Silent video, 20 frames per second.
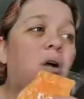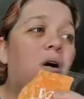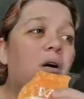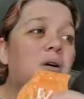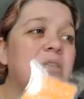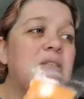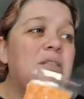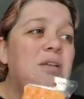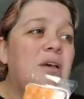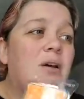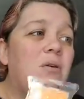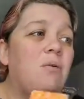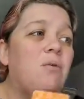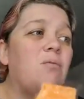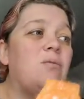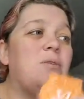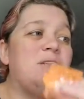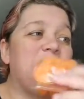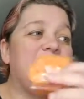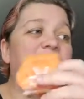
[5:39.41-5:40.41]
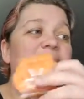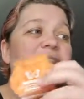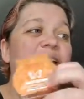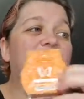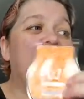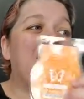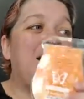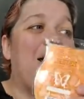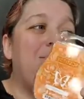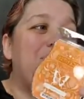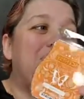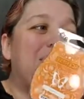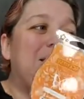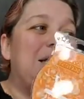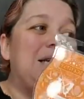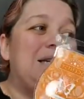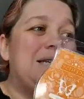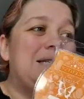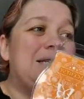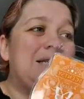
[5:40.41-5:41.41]
also receive a
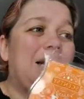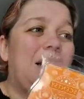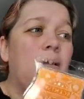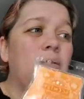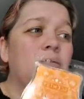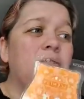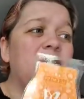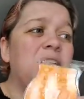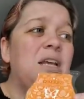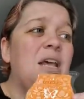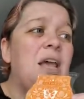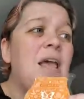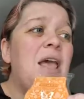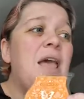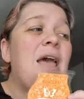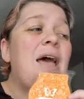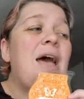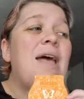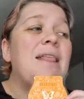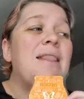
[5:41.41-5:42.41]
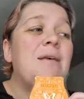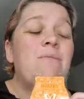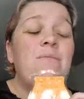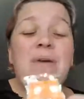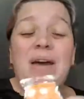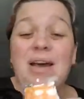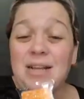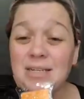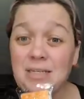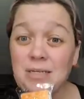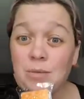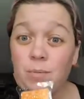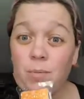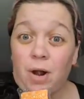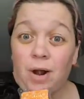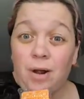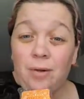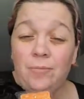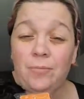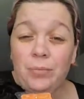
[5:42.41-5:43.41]
10% discount. And the best
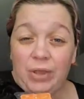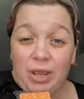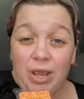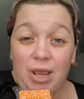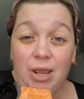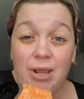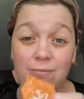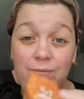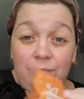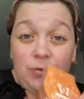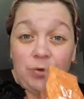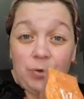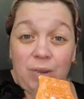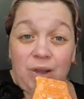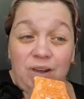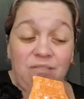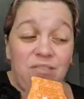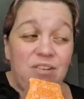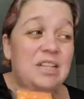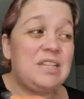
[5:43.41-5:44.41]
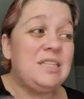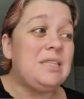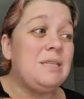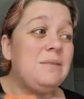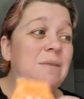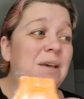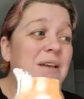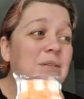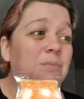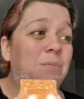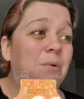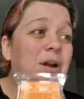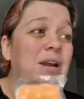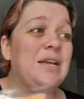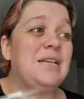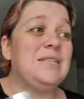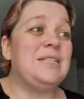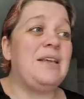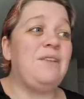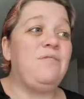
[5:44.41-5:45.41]
part, okay, you ready for this? The best part
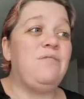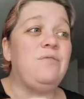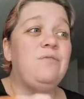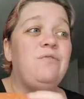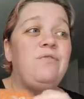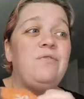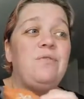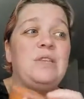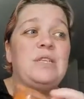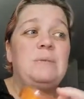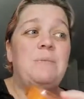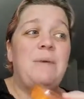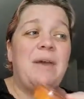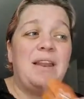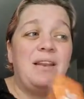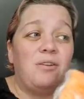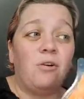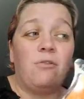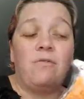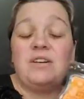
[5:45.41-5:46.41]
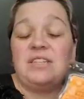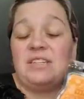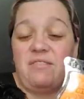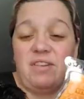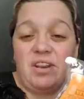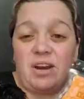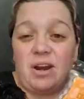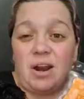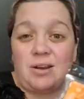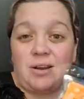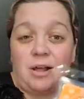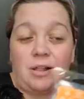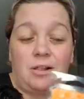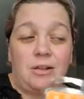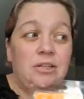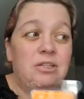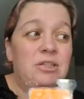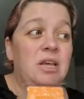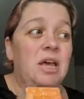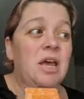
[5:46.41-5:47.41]
is if you spend over
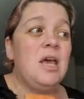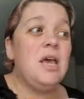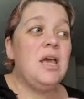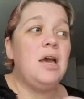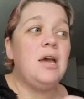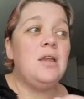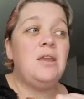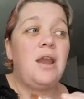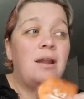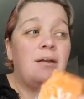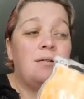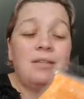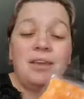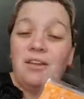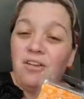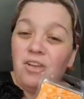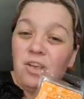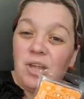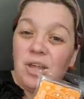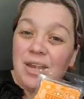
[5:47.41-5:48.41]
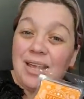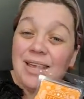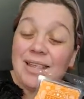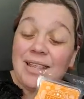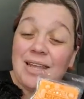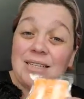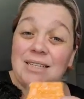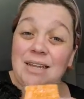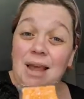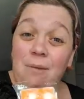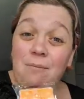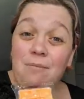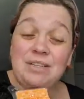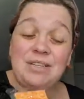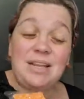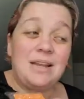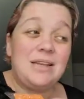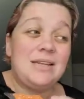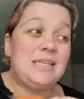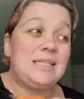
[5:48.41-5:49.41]
$79, not only are you going to get that
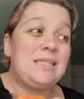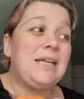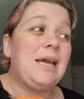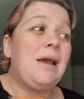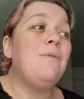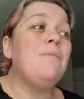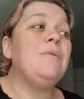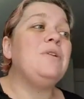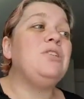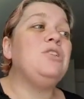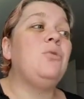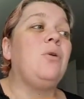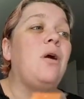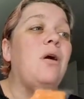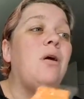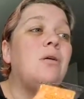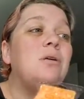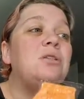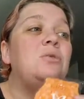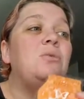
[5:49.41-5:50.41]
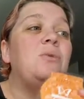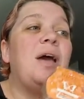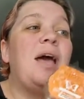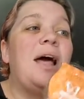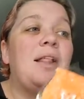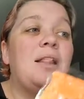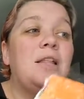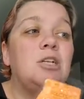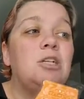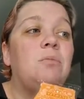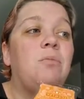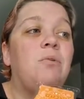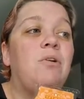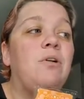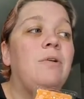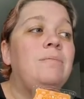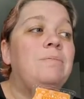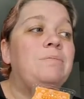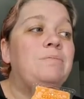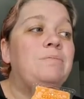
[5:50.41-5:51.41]
10% discount, but you are also eligible